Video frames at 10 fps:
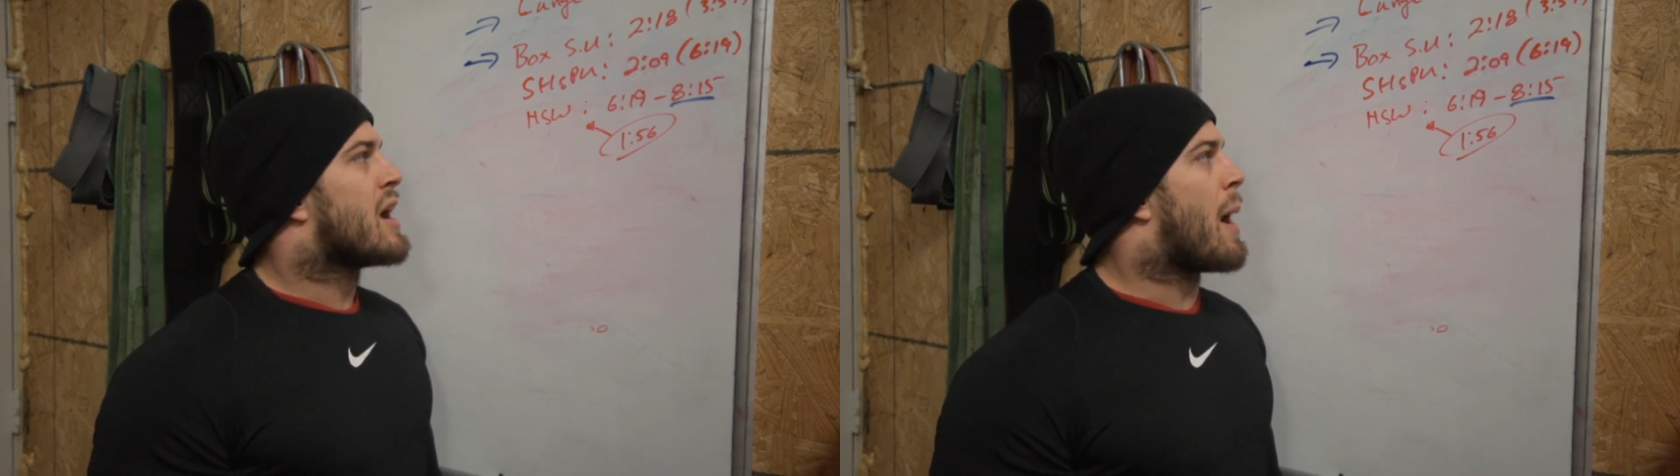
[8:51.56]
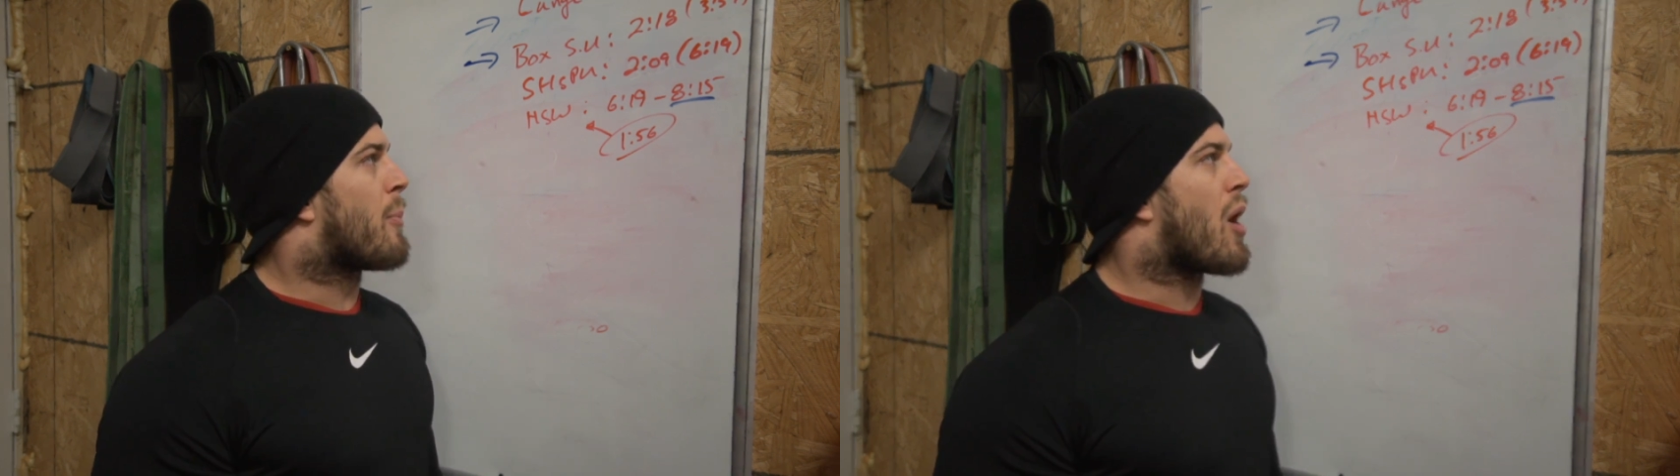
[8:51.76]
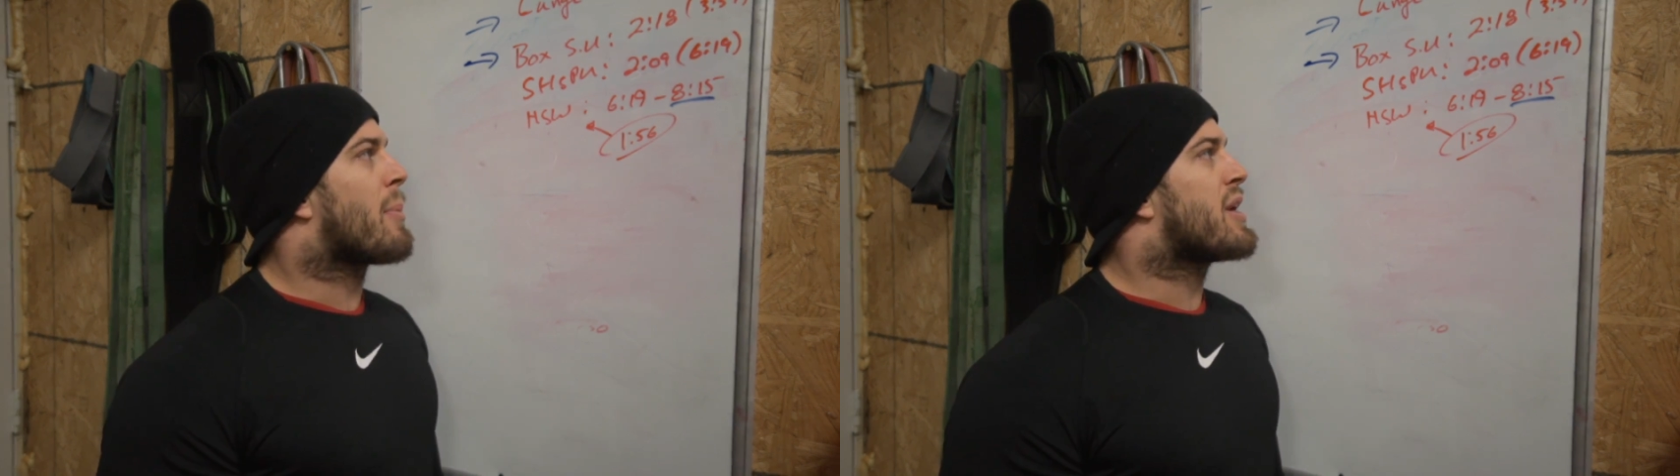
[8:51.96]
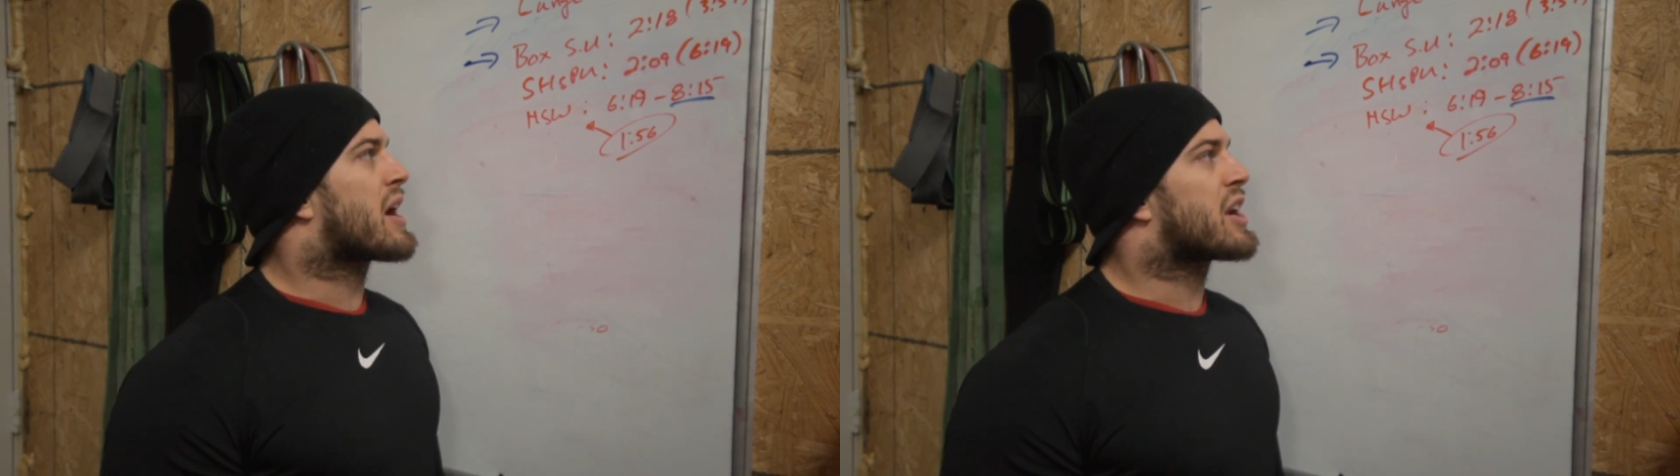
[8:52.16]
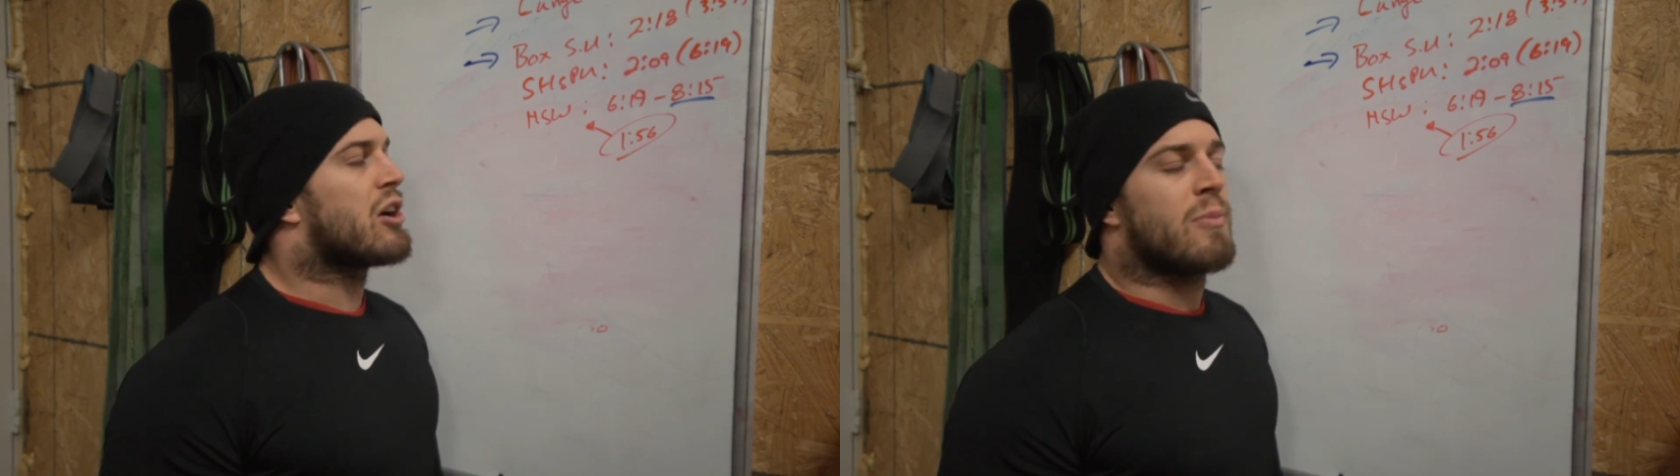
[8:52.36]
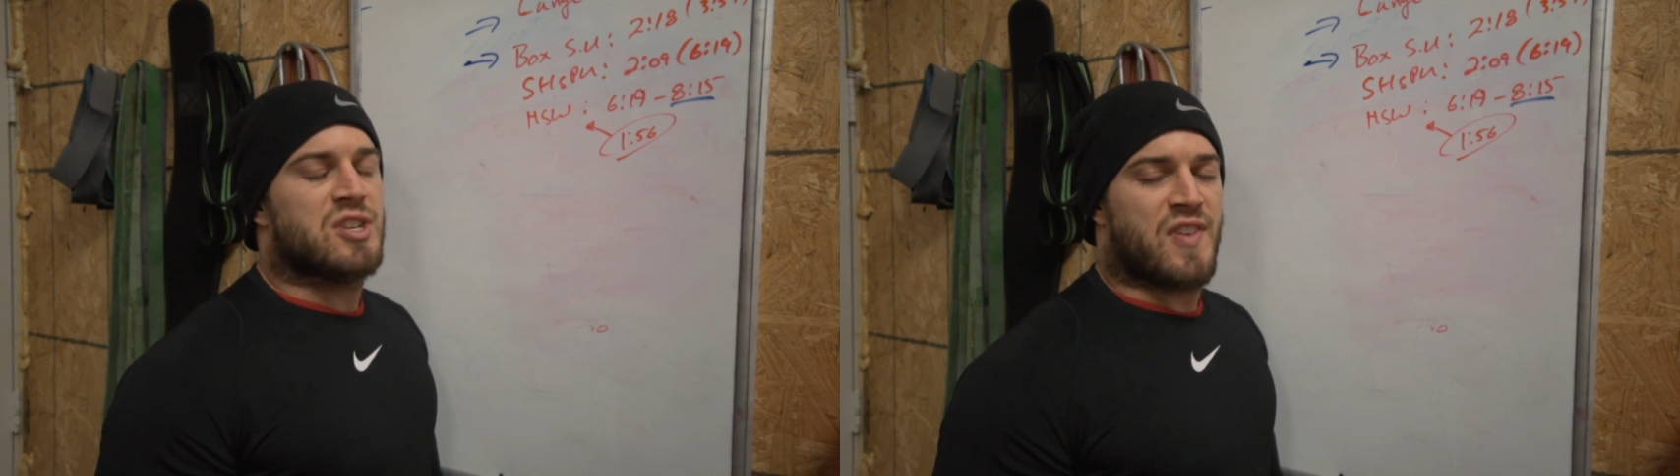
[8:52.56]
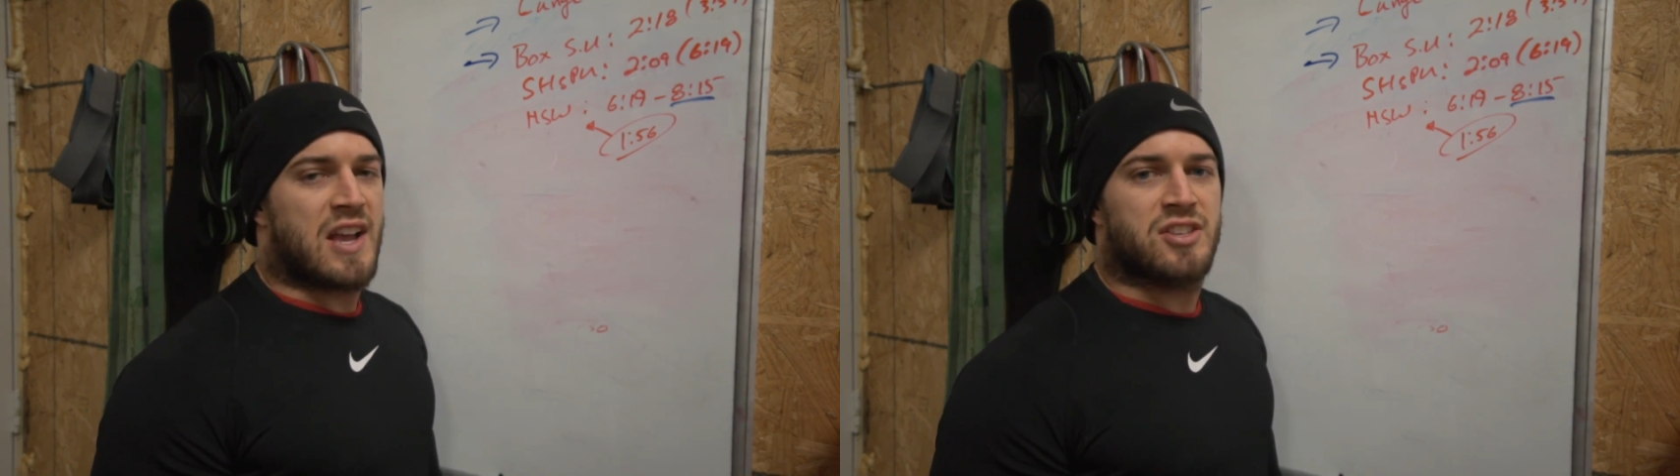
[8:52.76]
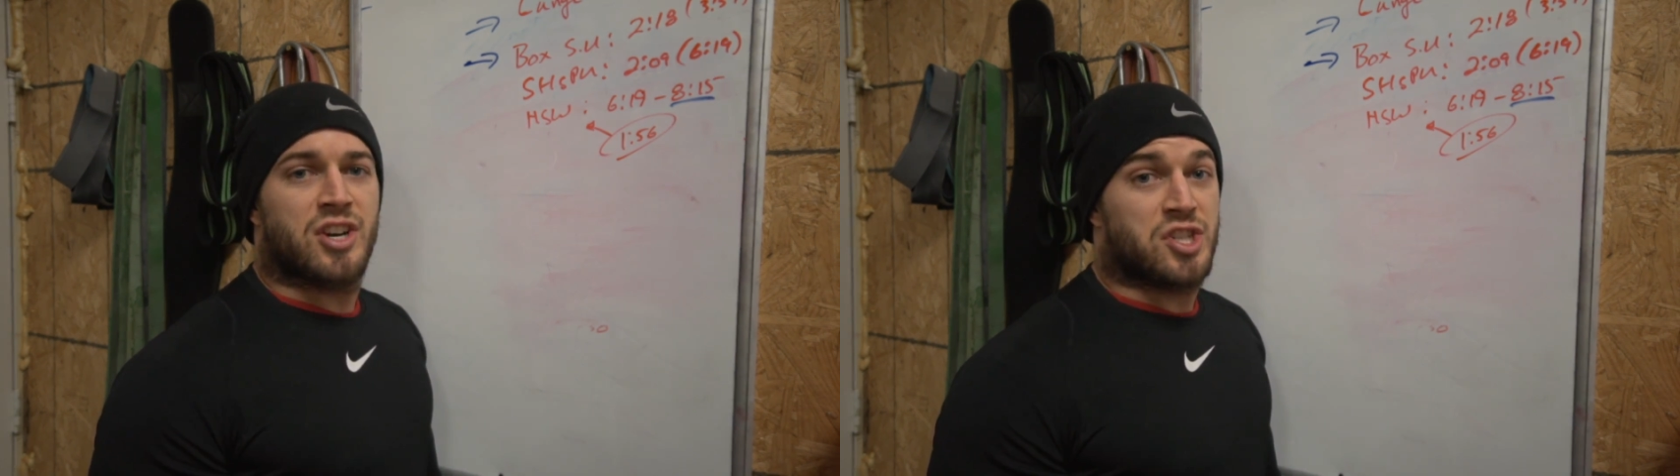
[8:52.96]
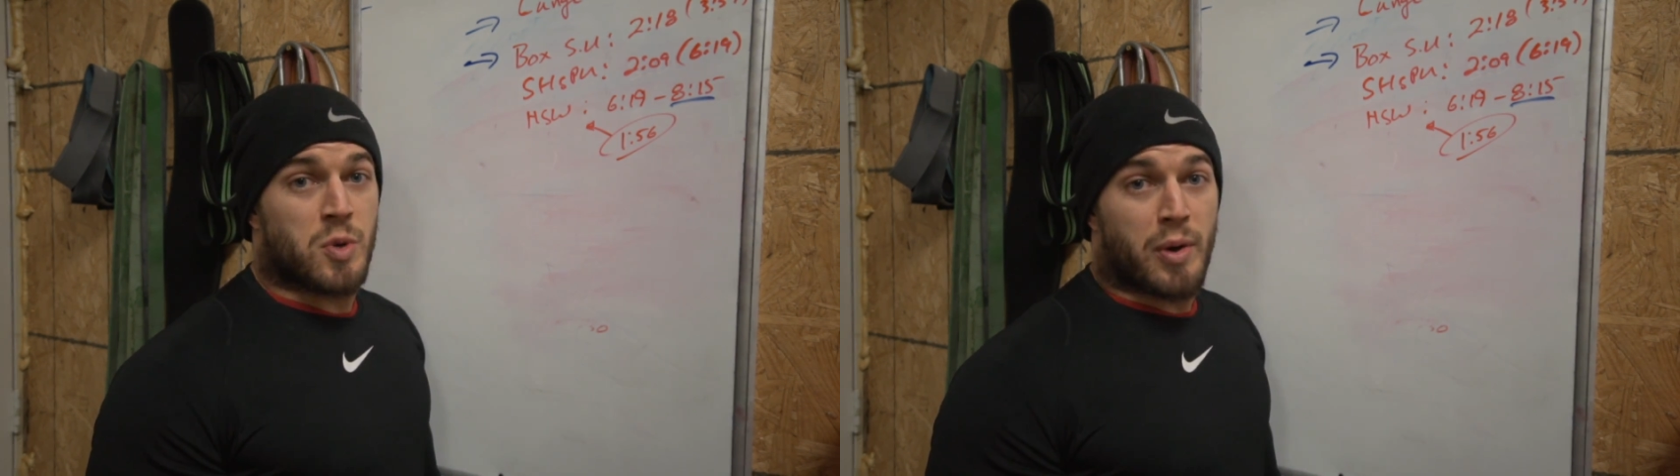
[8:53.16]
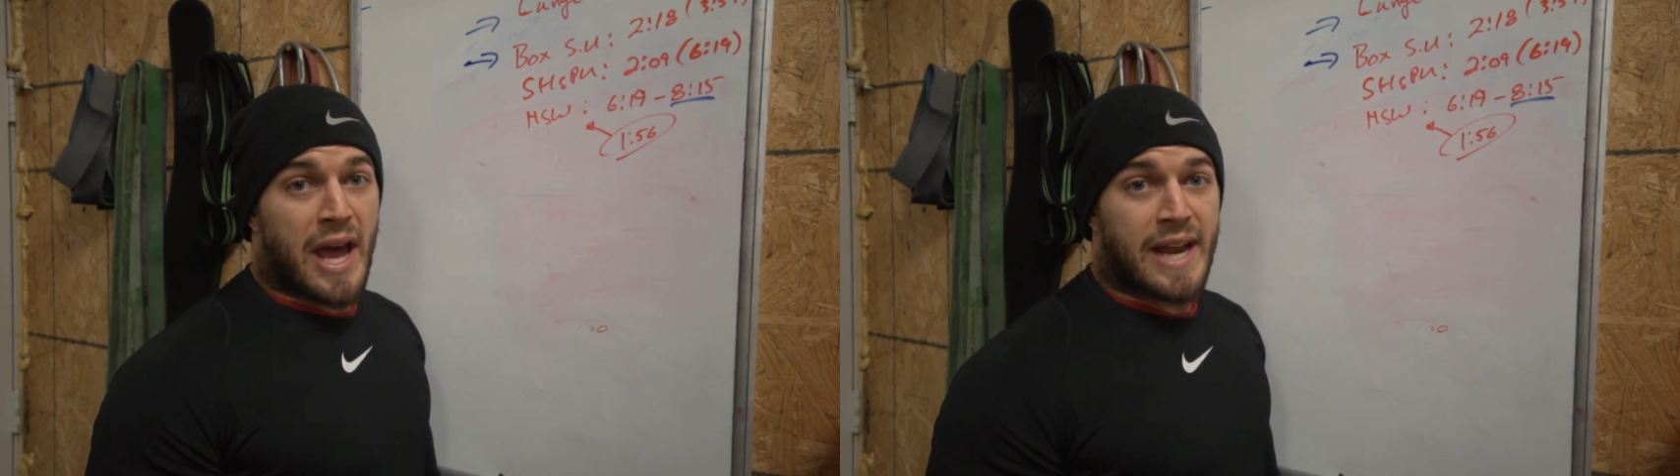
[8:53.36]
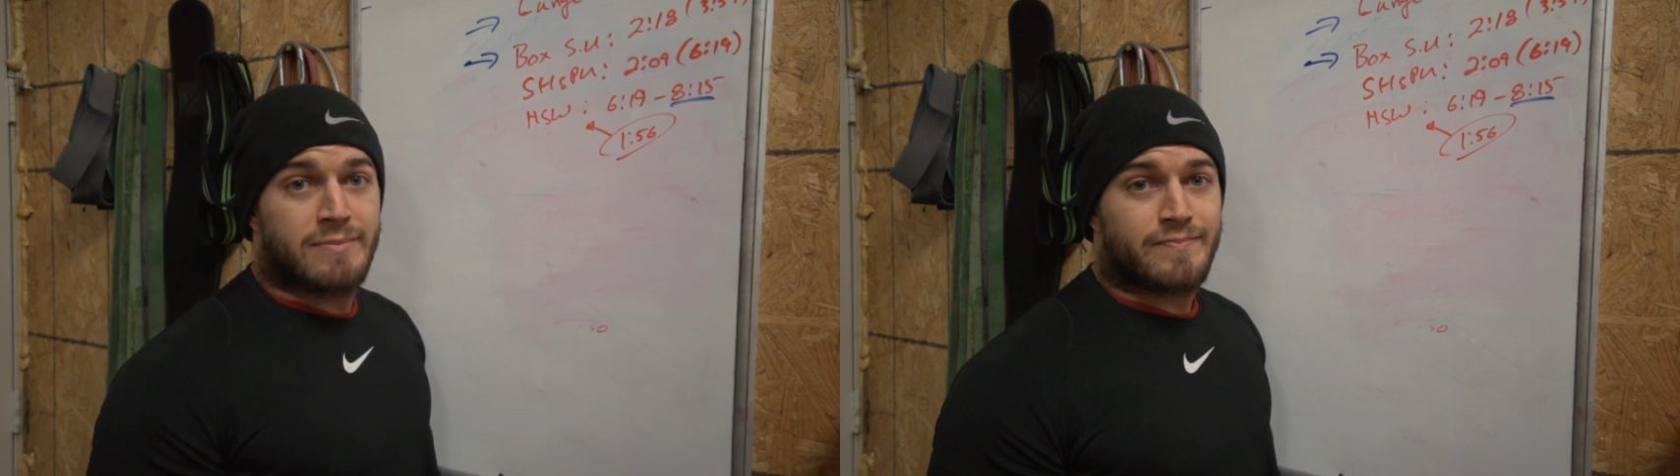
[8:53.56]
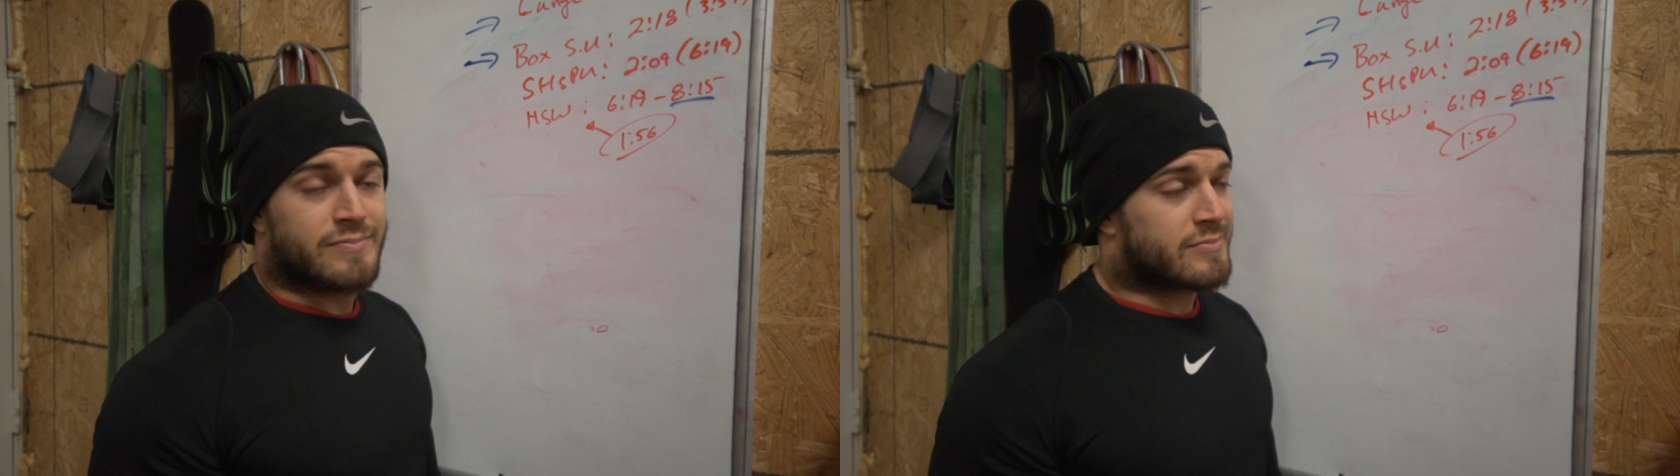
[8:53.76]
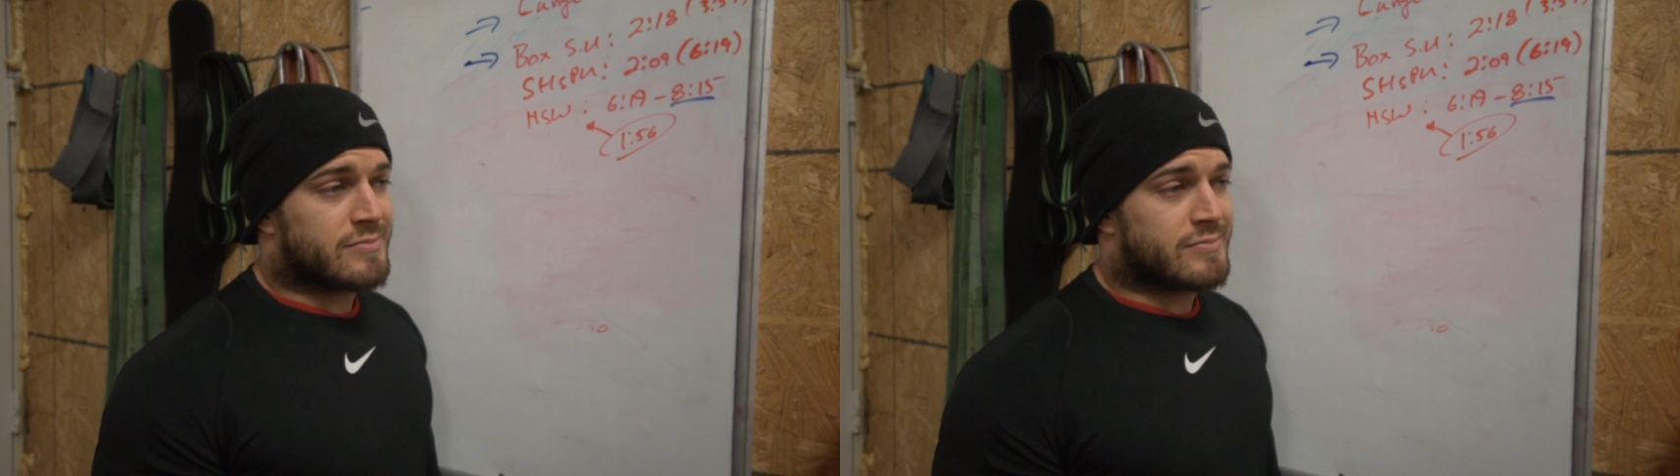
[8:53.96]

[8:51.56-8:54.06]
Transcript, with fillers: I'm probably not gonna go much faster than a two oh nine.